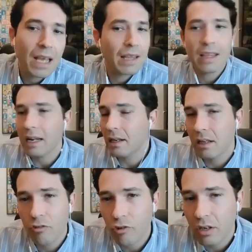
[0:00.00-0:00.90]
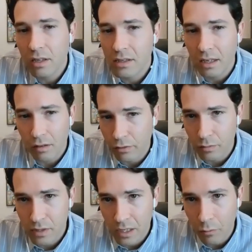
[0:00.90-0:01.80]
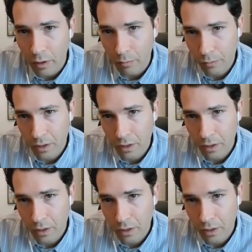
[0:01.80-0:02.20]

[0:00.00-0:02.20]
that LNG needs to come from somewhere.